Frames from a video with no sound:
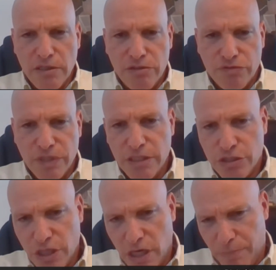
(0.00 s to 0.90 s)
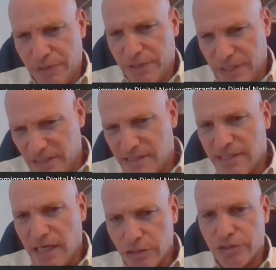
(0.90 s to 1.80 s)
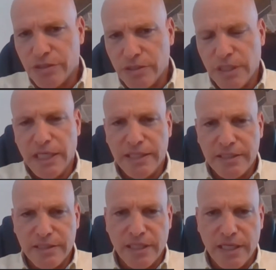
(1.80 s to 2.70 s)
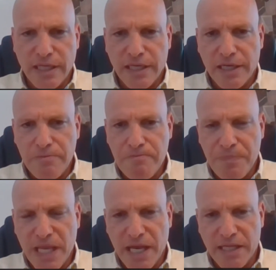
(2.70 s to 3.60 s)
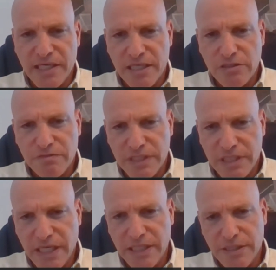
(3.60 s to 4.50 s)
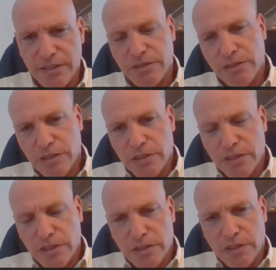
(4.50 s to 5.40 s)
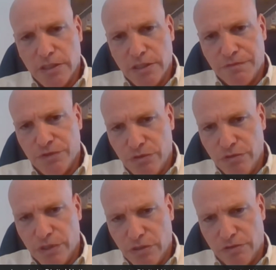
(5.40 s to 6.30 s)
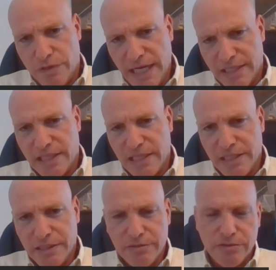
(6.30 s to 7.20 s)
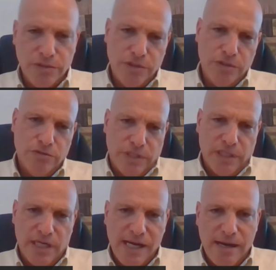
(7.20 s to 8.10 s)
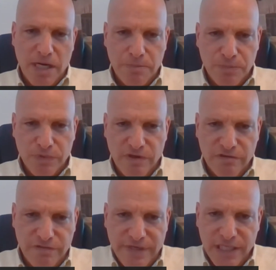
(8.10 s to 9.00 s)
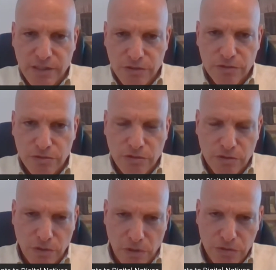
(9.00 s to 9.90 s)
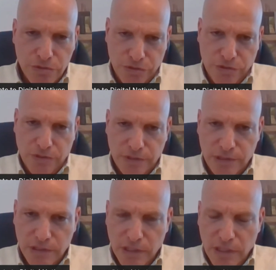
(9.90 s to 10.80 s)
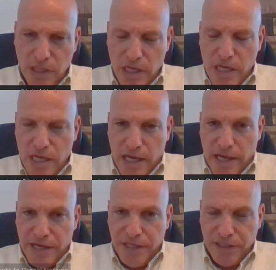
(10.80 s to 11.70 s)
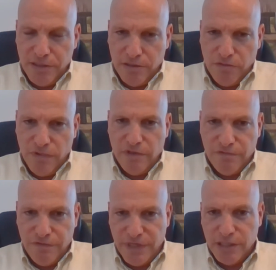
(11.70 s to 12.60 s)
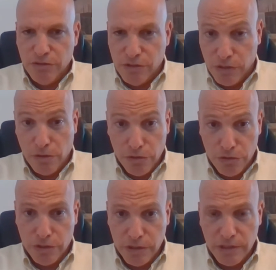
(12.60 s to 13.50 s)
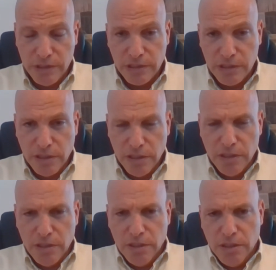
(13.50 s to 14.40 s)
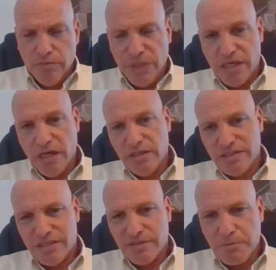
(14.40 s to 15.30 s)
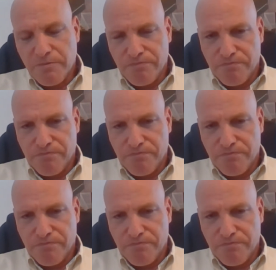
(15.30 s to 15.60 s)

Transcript: it really sharpened the discussion and uh, at the end of the day, if you do it correctly, you can come up with a very good conclusions and with a very good solutions because